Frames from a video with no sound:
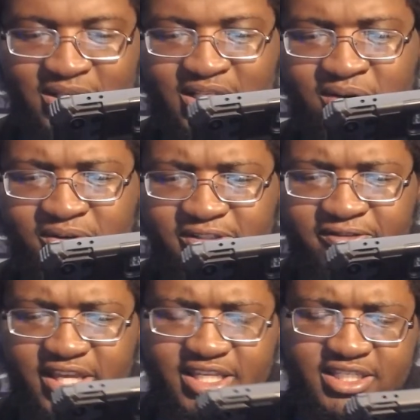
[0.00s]
in Coda's
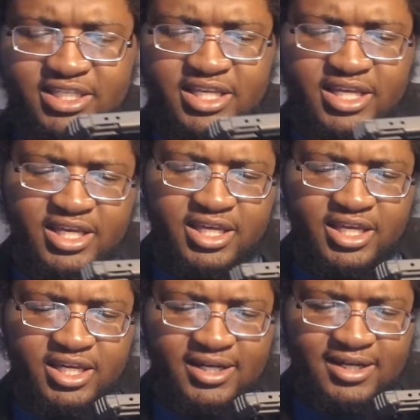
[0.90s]
face.
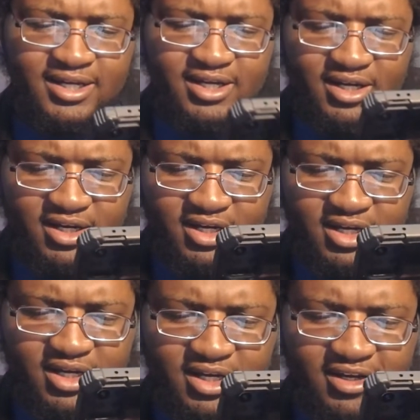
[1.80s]

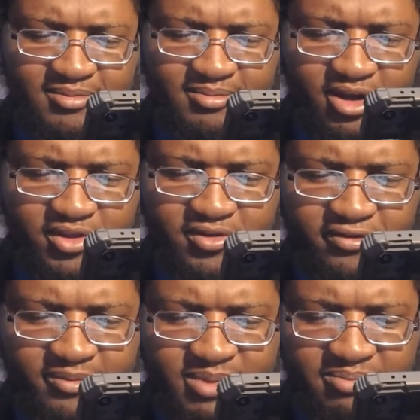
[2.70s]
Are you
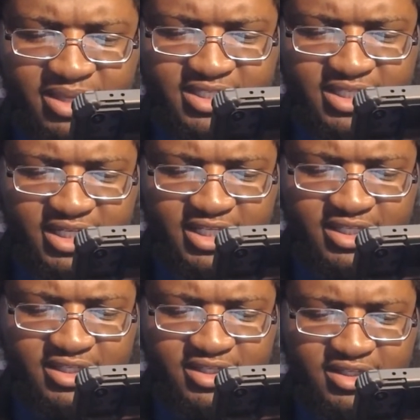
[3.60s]
from a big city?
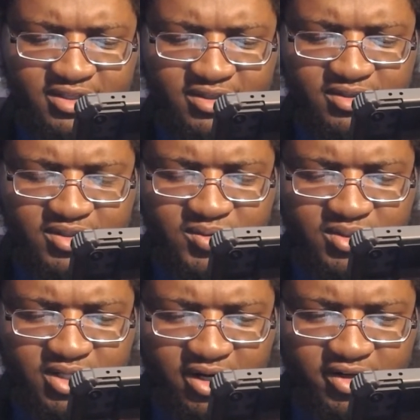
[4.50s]
You
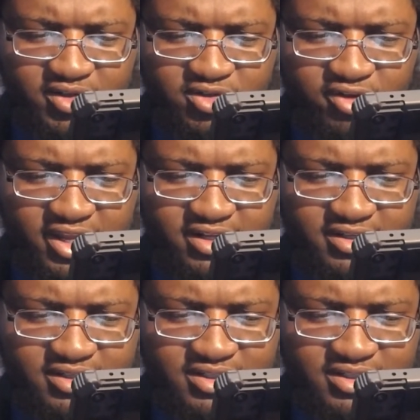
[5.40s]
darn traitor.